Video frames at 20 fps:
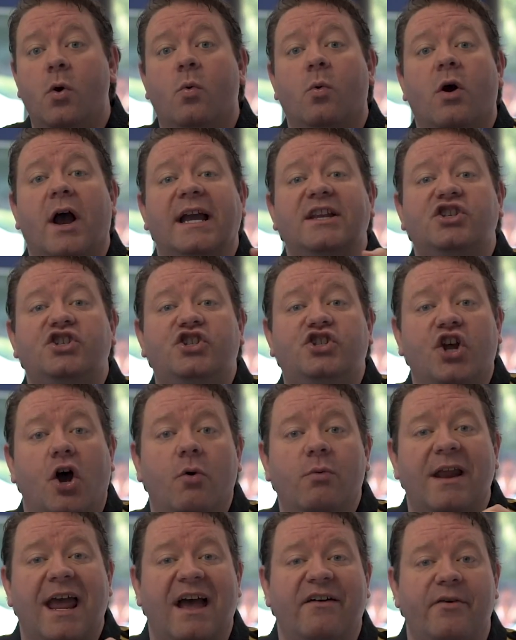where I
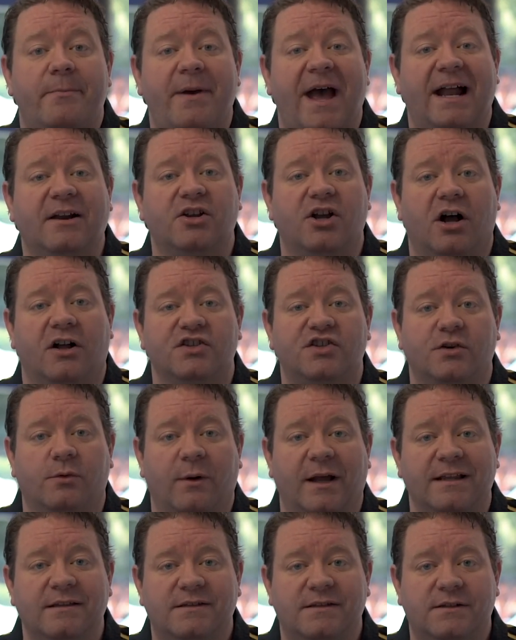don't have a bad
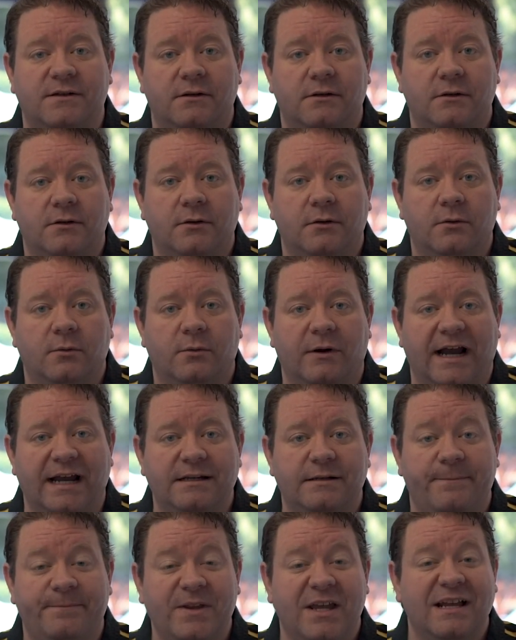consequence,
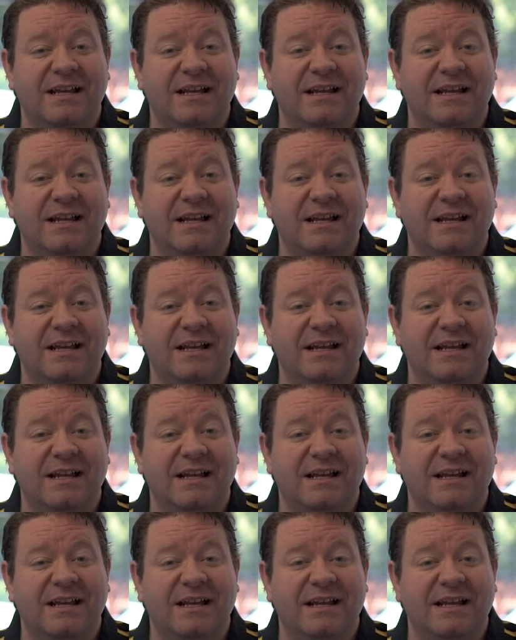right?